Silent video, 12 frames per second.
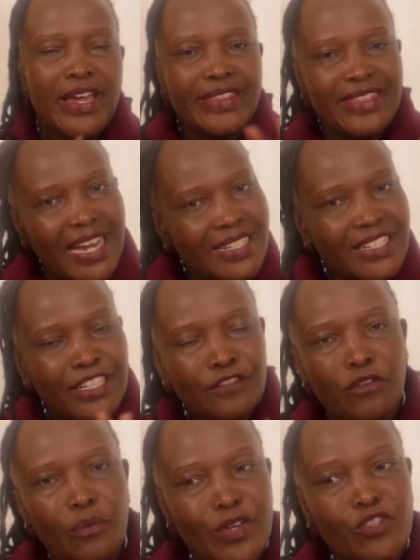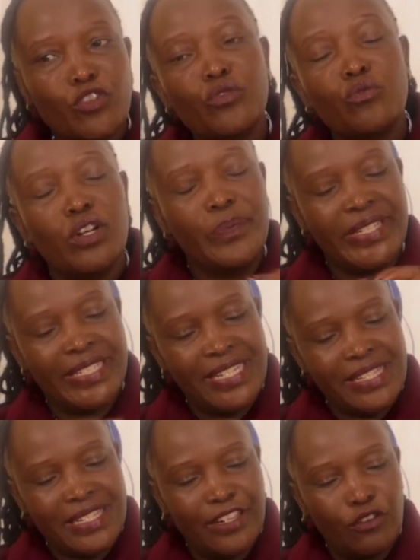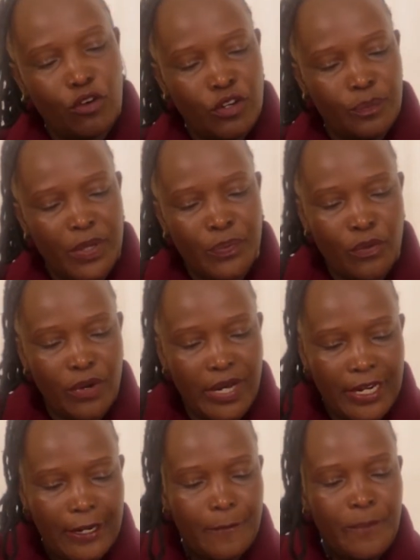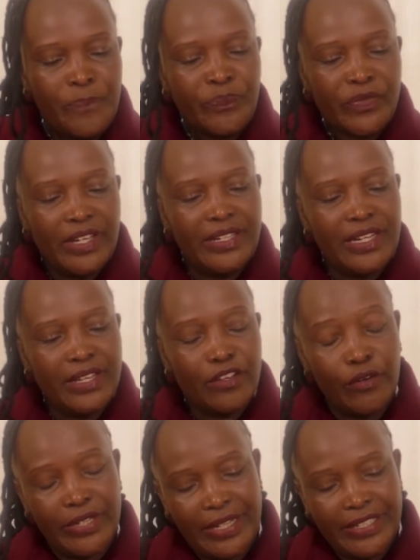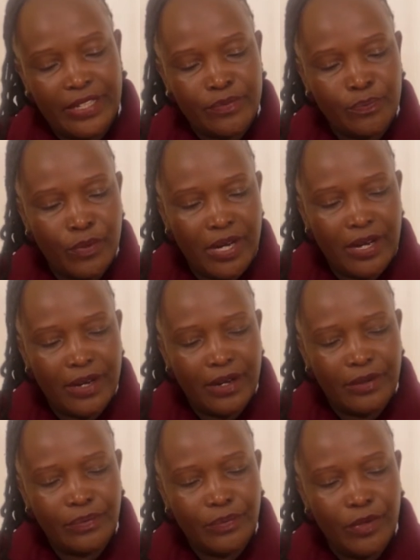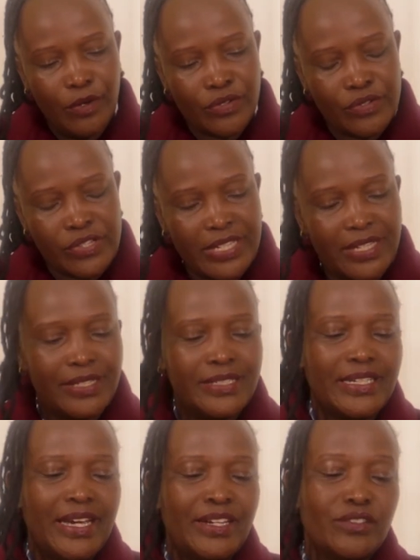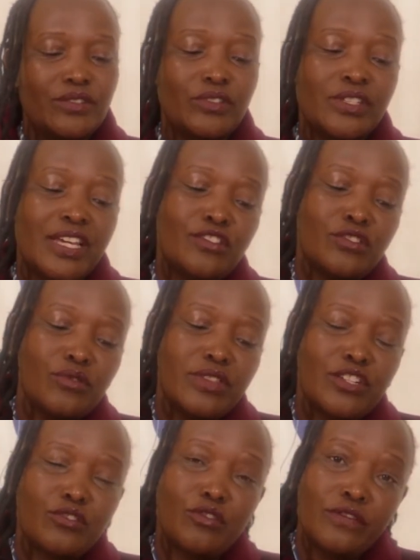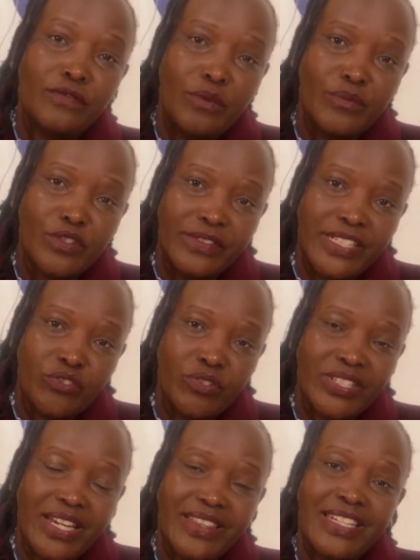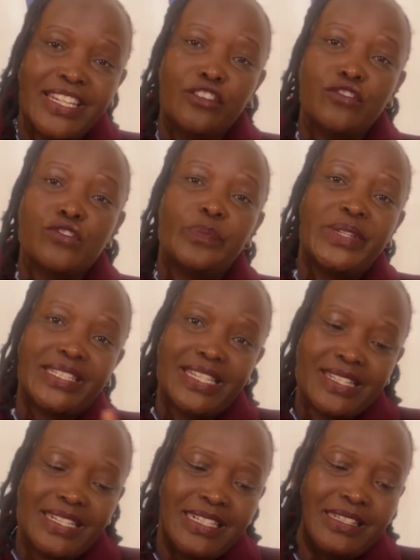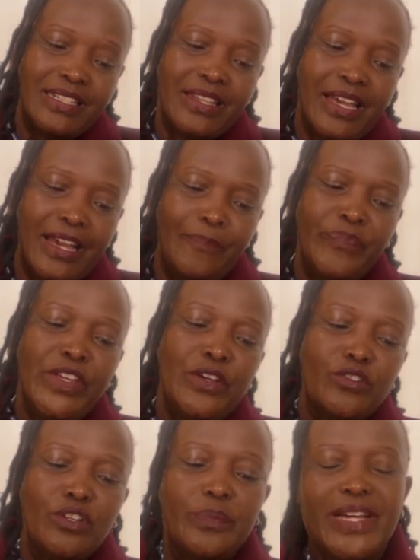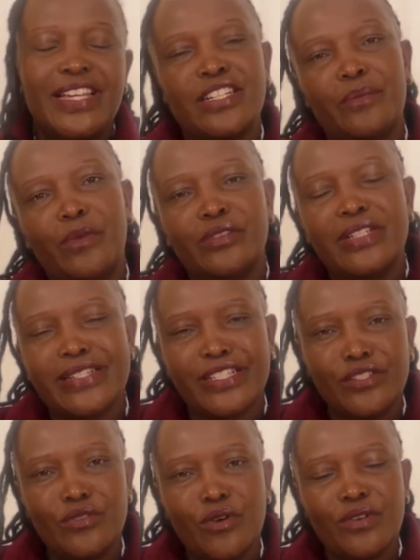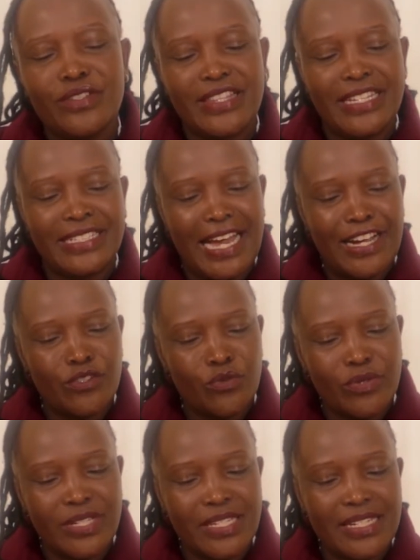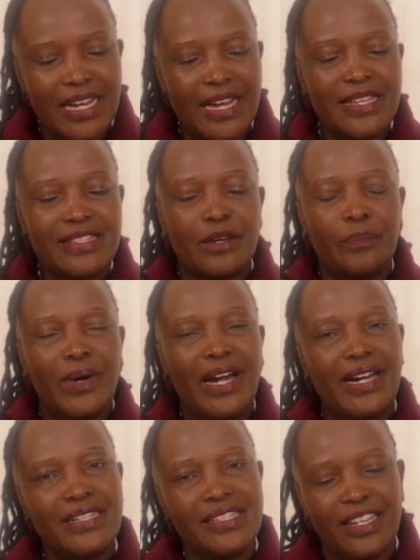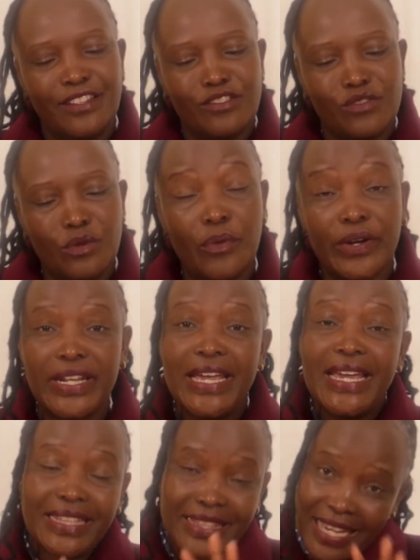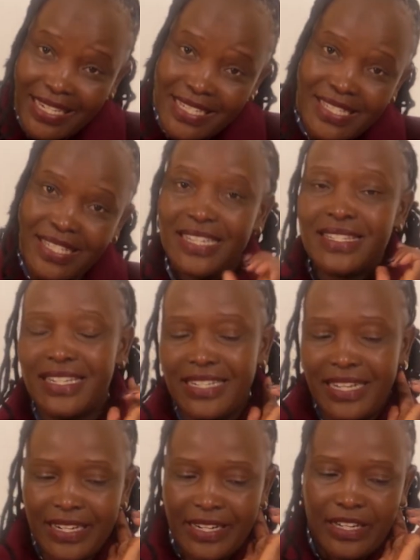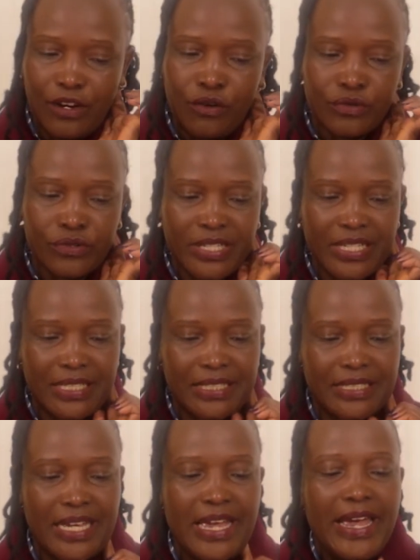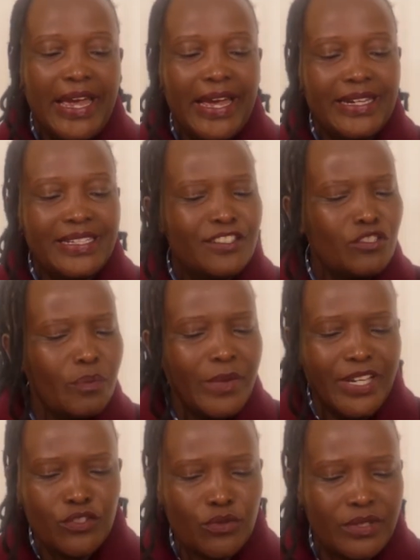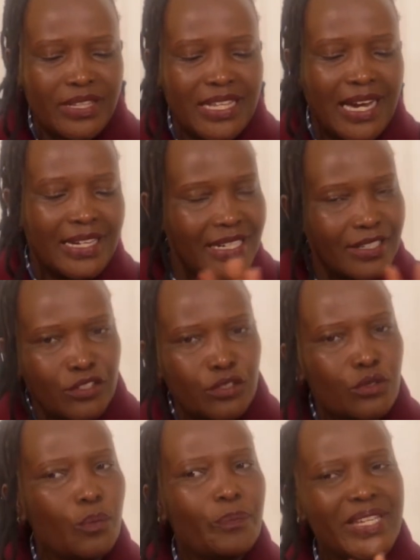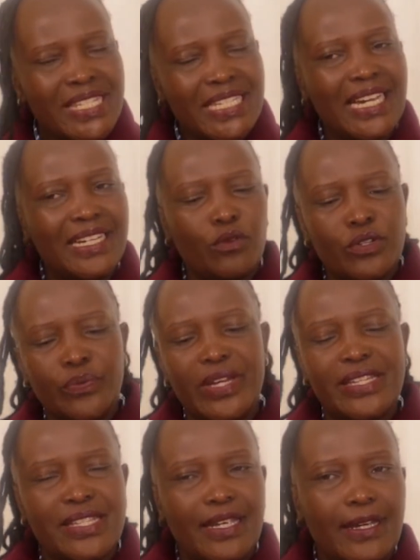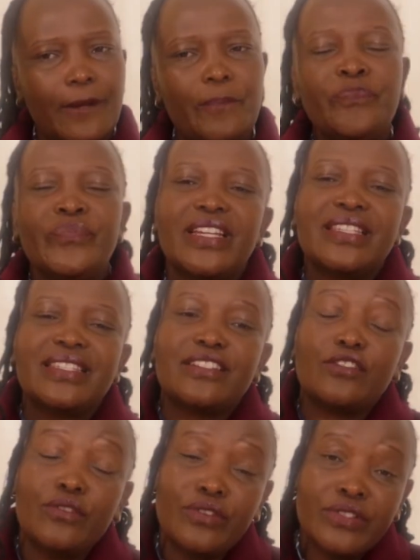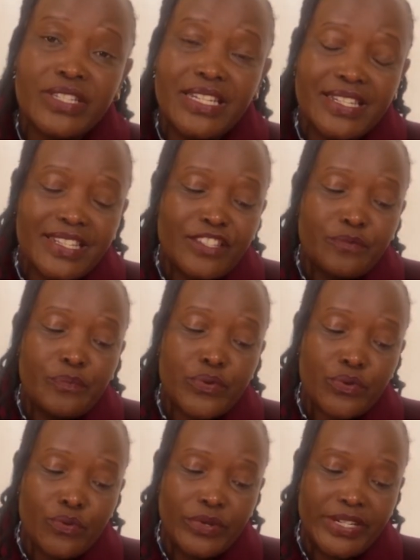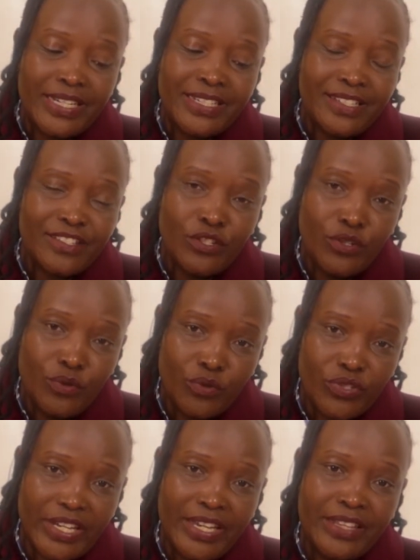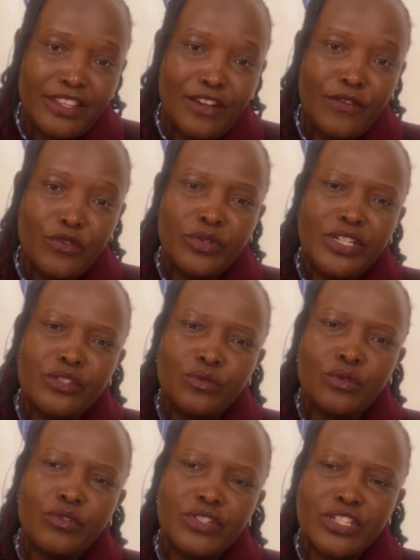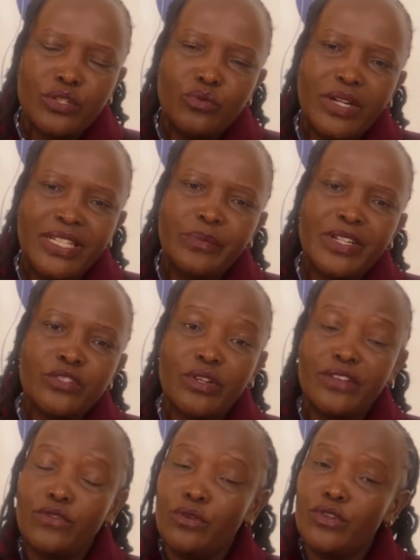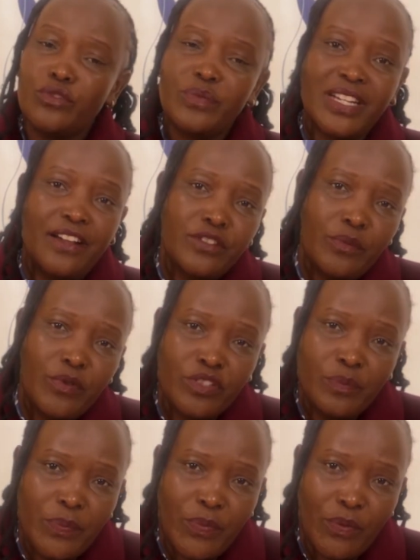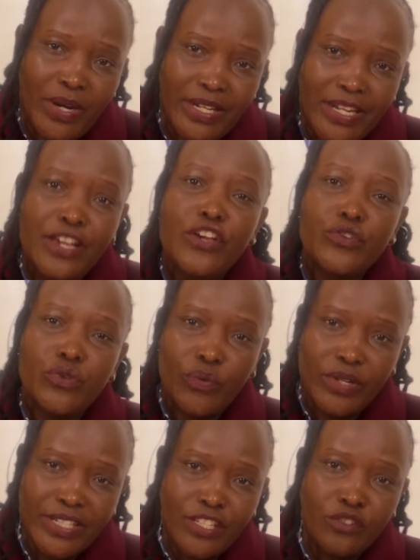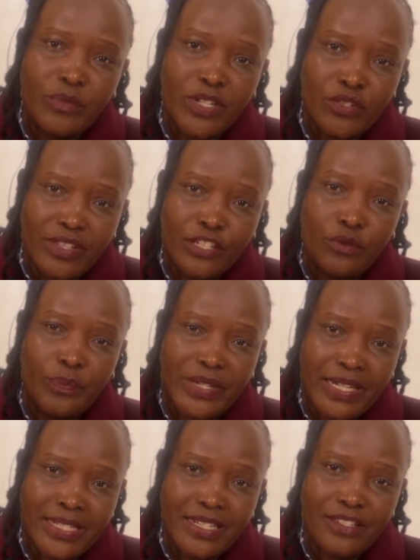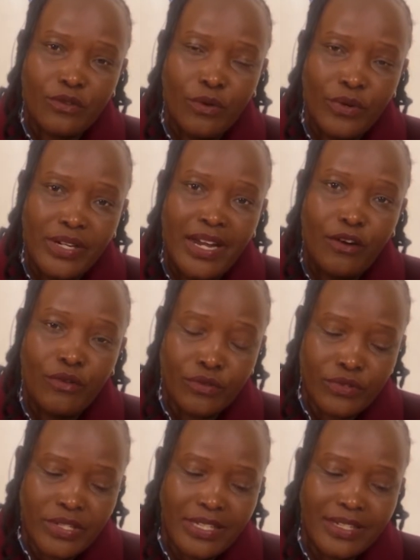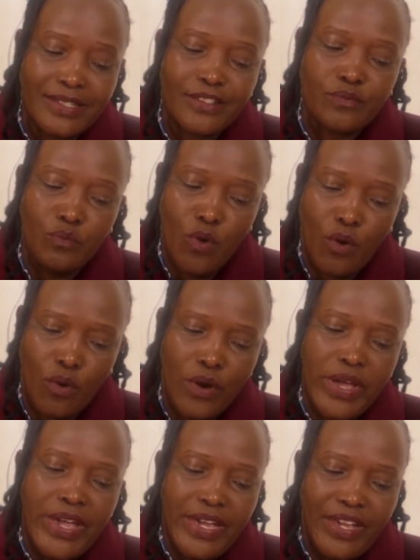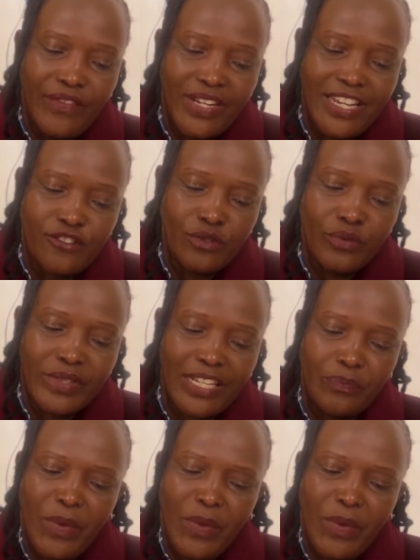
That information will be tested on paper 1 and that under oral skills. And there's also the short forms of literature that can also be tested under there. You'll be asked about the riddles, the tongue twisters, the puns, and so on. That is tested under oral skills. And just to mention that, so basically what we are saying is that oral skills is broad, it is huge, and therefore you need to continually make sure, if you want to be comfortable with paper 1, you will need to make sure that you practice on oral skills more, even as you do that.